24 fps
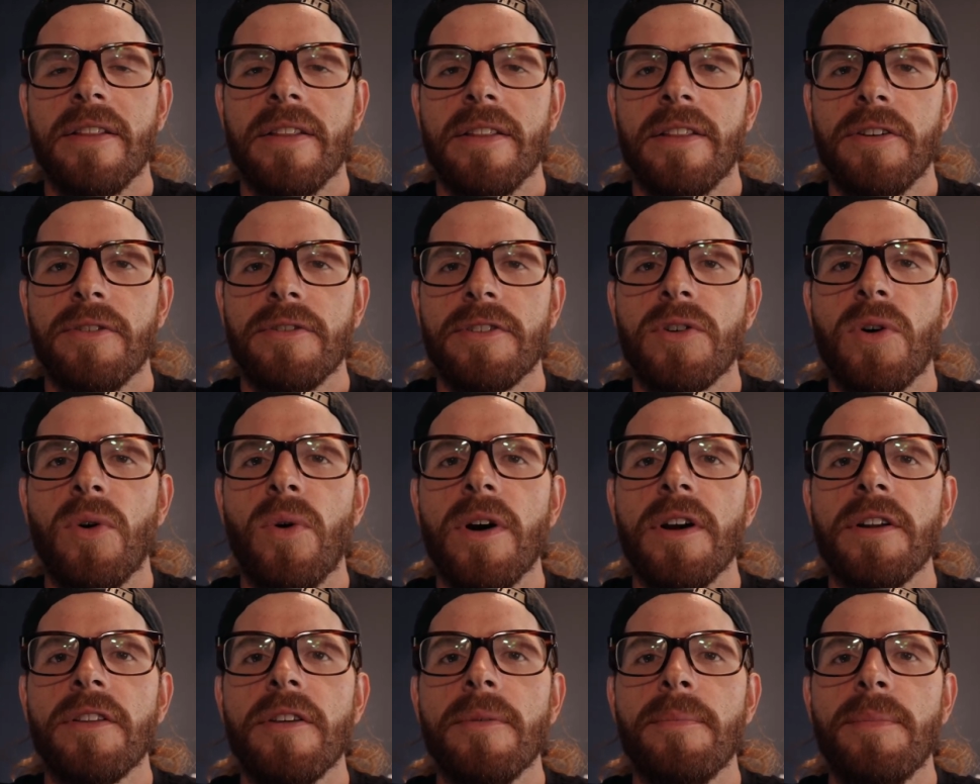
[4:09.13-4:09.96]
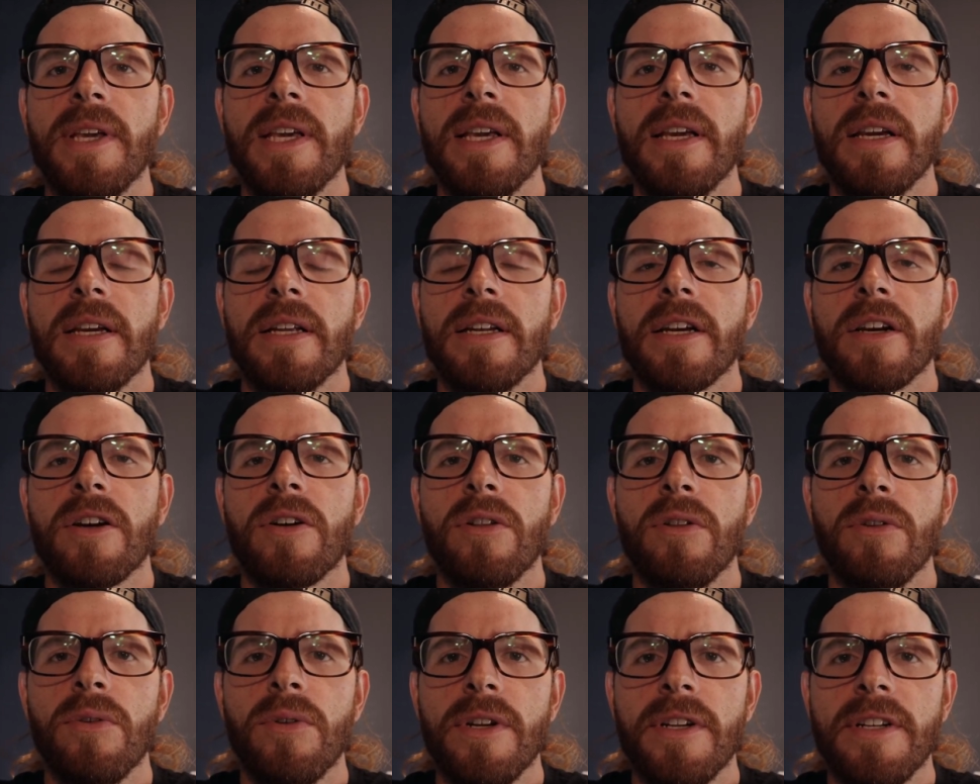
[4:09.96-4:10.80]
There's going to be an
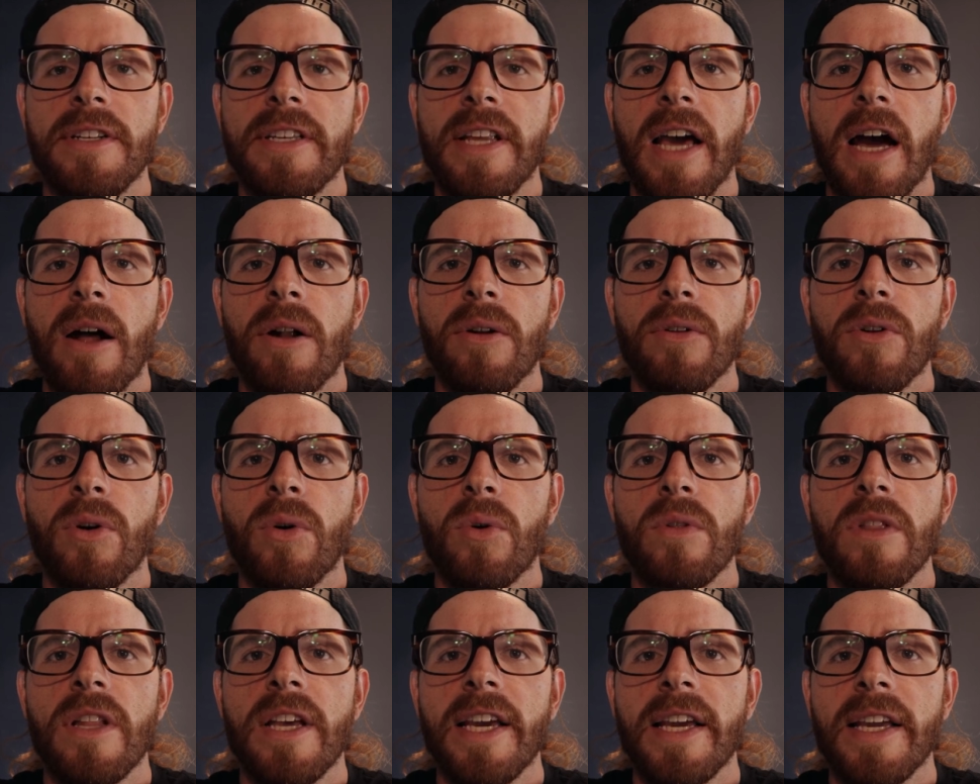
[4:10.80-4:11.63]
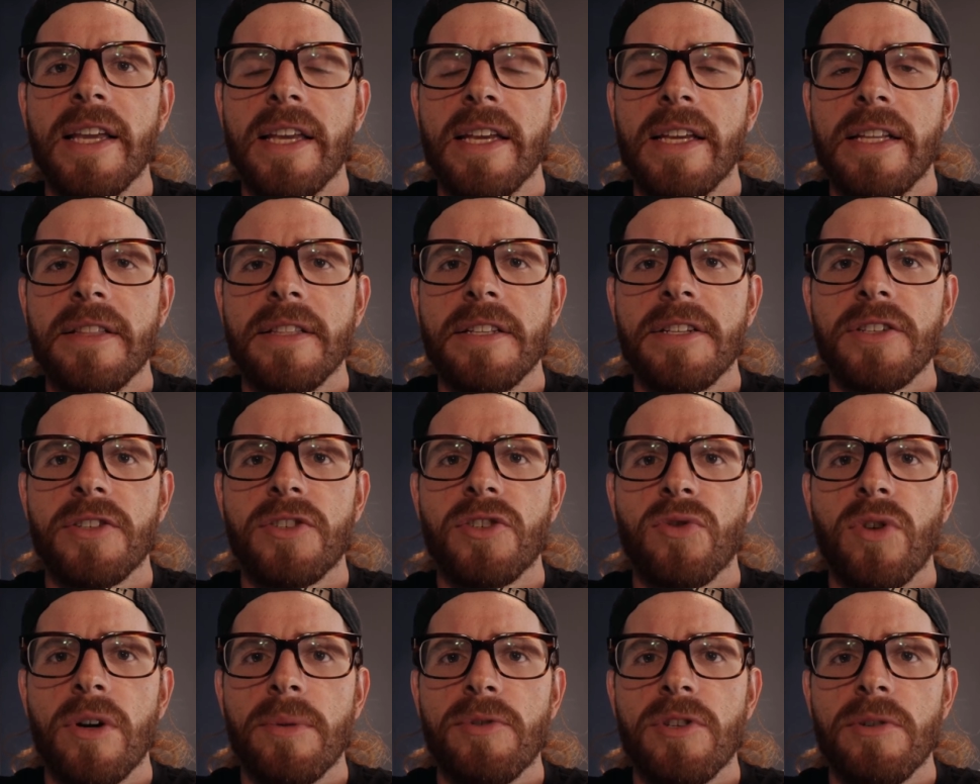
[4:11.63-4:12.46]
included download link in the
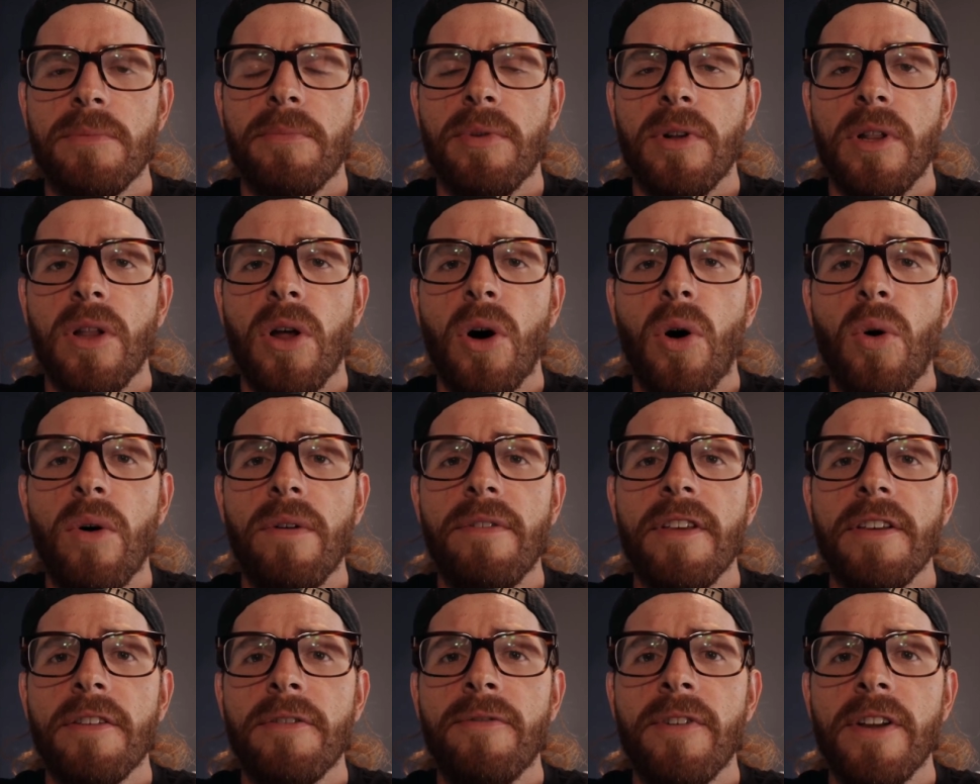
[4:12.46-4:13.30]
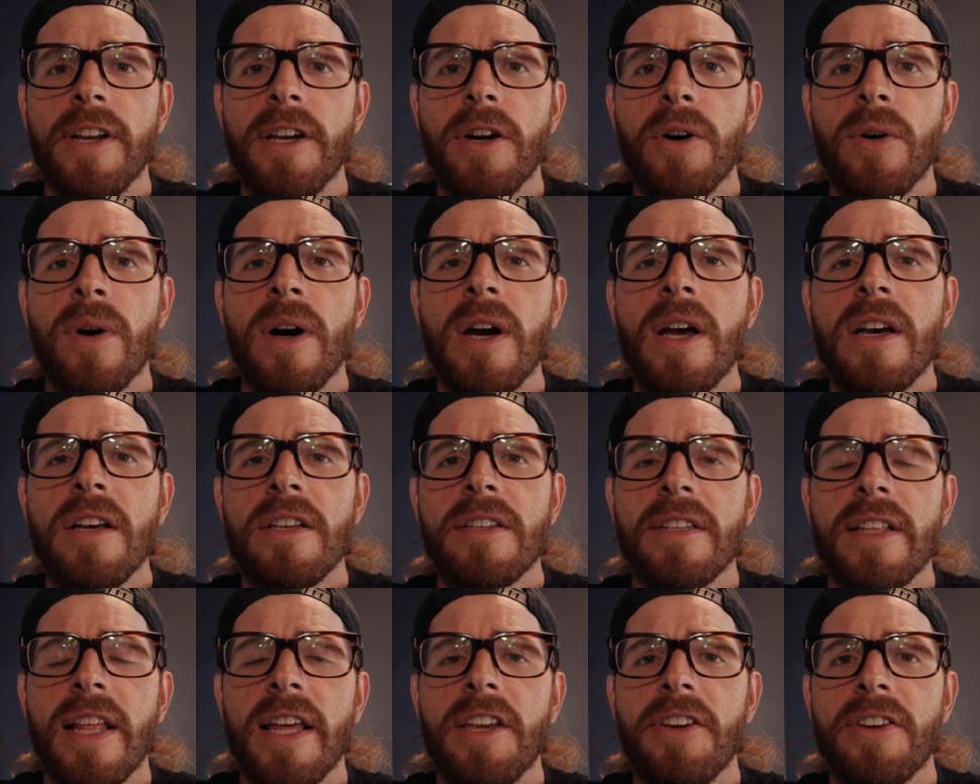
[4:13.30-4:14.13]
description below of this video
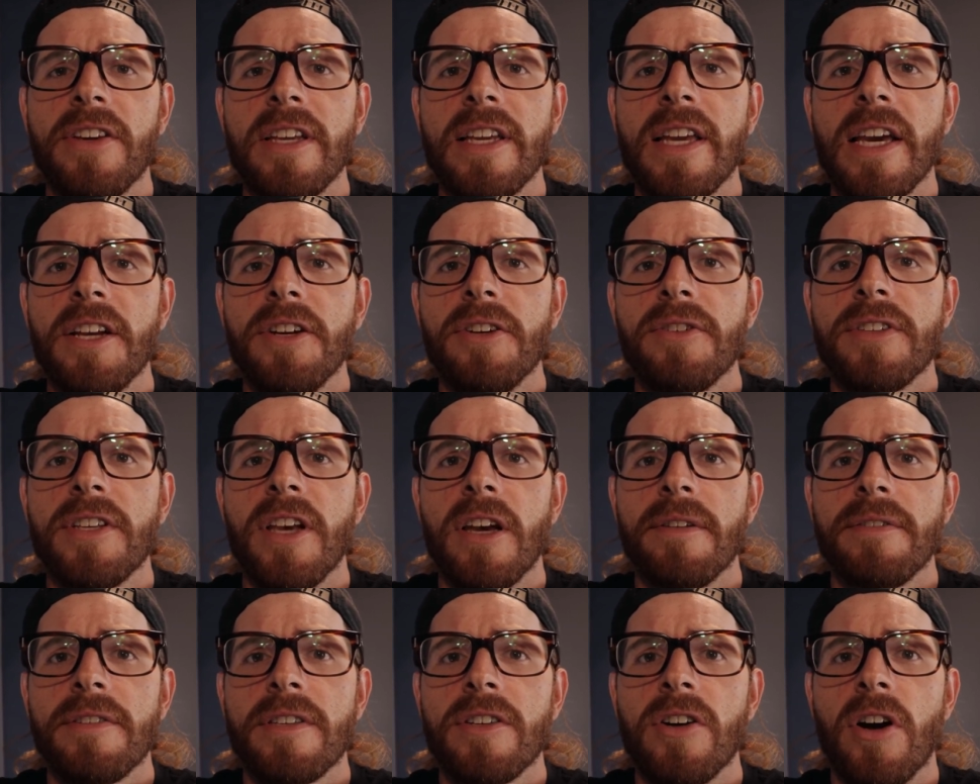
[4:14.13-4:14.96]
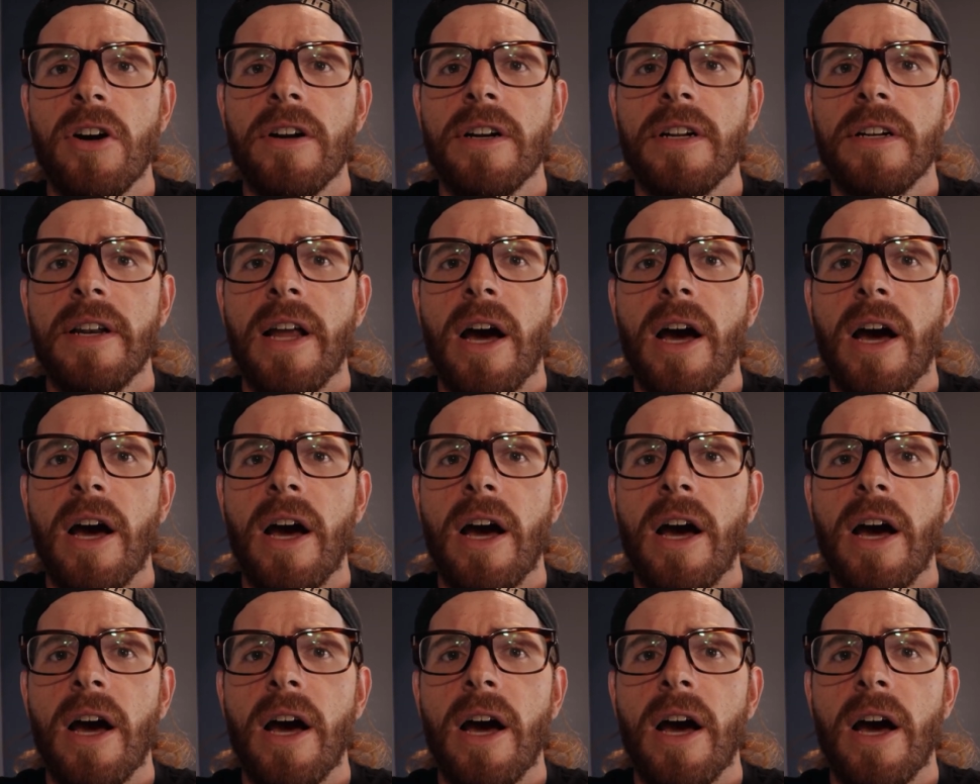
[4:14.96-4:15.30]
so that you can get yourself started.